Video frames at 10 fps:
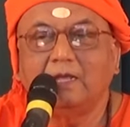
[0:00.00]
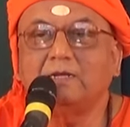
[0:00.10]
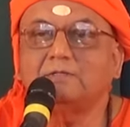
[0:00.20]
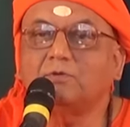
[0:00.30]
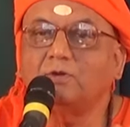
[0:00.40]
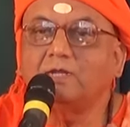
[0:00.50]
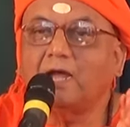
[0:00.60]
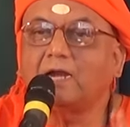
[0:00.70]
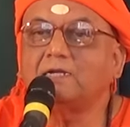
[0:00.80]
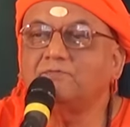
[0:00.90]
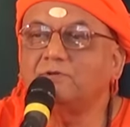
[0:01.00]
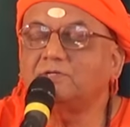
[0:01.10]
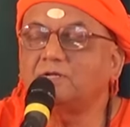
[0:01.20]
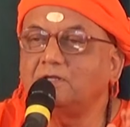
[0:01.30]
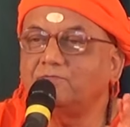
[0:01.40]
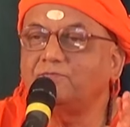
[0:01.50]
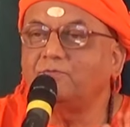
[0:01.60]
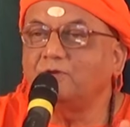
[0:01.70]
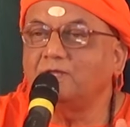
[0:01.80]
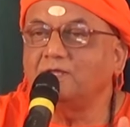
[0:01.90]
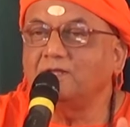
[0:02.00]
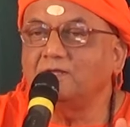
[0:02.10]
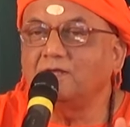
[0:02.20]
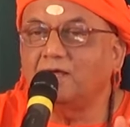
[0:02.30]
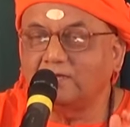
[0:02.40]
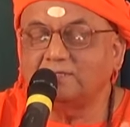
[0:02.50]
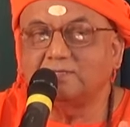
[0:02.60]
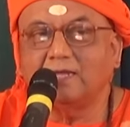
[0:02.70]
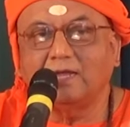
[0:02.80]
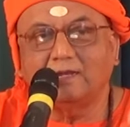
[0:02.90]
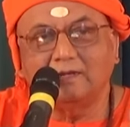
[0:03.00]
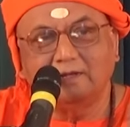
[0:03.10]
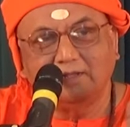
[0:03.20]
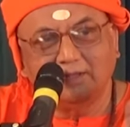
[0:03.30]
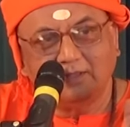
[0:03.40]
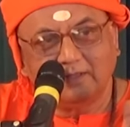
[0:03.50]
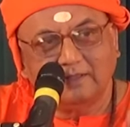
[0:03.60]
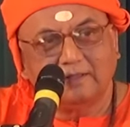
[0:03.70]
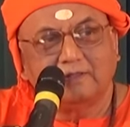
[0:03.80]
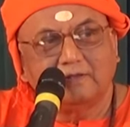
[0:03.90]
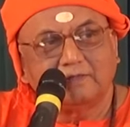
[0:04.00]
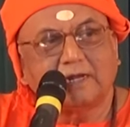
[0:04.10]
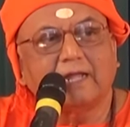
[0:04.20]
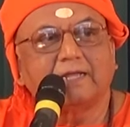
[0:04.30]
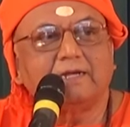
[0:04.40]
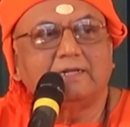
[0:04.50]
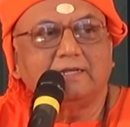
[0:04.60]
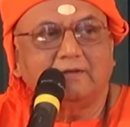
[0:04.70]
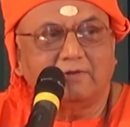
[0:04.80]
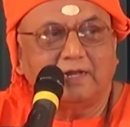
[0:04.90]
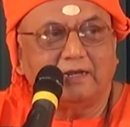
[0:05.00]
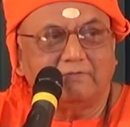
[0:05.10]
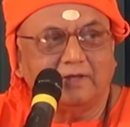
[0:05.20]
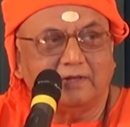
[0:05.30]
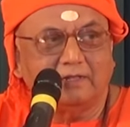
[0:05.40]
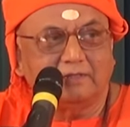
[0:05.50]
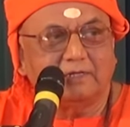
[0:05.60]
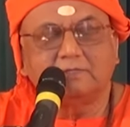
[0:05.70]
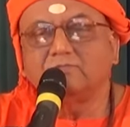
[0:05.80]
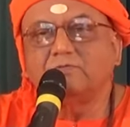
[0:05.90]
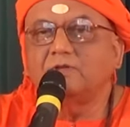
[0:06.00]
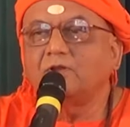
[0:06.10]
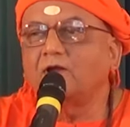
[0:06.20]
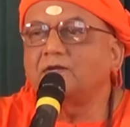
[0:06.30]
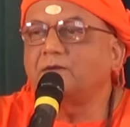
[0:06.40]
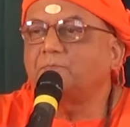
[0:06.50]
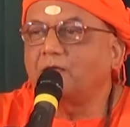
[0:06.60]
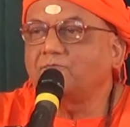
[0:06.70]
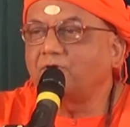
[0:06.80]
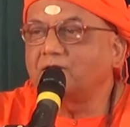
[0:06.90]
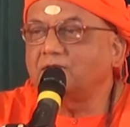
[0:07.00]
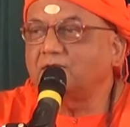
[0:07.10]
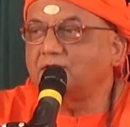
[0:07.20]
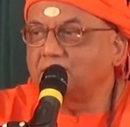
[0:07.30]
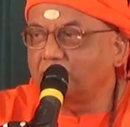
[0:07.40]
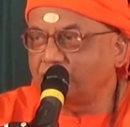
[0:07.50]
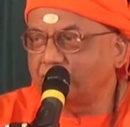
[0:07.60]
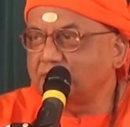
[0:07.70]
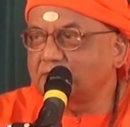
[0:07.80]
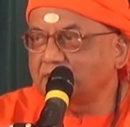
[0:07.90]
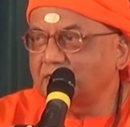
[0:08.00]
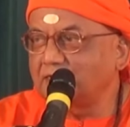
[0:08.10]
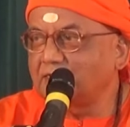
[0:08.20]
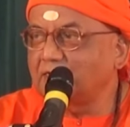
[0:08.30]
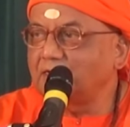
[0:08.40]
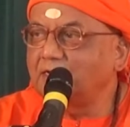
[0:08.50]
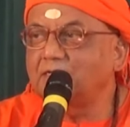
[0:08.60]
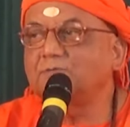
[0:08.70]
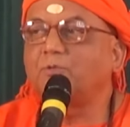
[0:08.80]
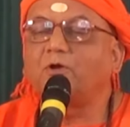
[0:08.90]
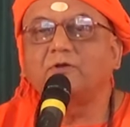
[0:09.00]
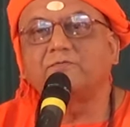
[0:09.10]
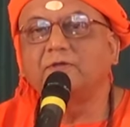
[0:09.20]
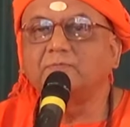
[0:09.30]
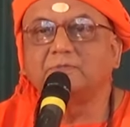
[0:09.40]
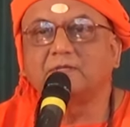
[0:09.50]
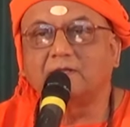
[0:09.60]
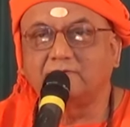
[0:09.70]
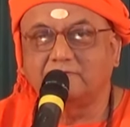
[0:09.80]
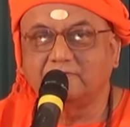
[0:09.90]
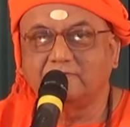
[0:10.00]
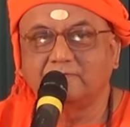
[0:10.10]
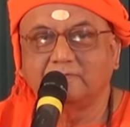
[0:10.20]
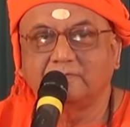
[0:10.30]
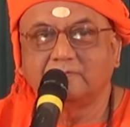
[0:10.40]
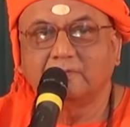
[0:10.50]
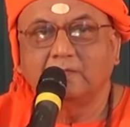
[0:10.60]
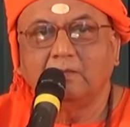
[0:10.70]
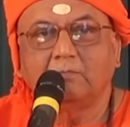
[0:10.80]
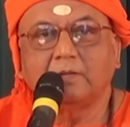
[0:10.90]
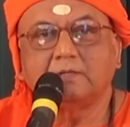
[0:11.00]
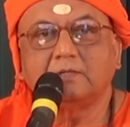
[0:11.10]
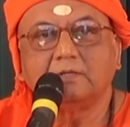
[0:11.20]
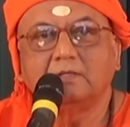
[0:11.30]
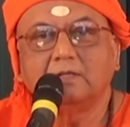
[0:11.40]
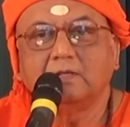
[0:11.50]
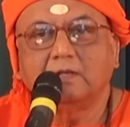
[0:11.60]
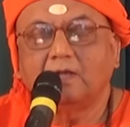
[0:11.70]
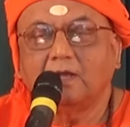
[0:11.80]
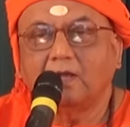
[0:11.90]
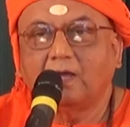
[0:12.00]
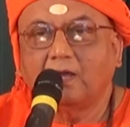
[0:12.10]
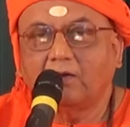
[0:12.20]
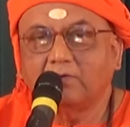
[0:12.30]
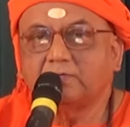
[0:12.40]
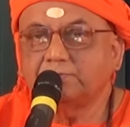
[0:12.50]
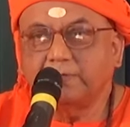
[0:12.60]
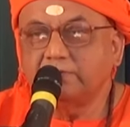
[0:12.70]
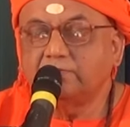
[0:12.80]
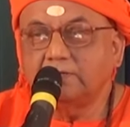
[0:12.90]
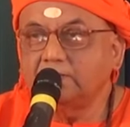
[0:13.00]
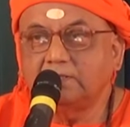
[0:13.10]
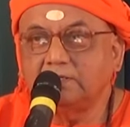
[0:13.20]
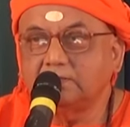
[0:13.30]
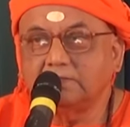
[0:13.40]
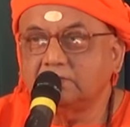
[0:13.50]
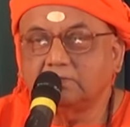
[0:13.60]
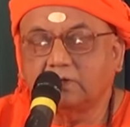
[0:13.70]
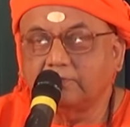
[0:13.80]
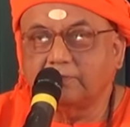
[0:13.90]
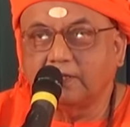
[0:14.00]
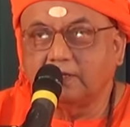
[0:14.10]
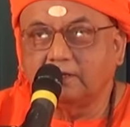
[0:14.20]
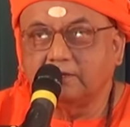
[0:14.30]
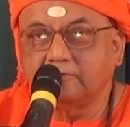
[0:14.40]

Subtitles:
It is only artificially fooling us and truncating our inquiry. That is, we will not reply further. The first creator, he is born of himself. But our spirituality doesn't stop there.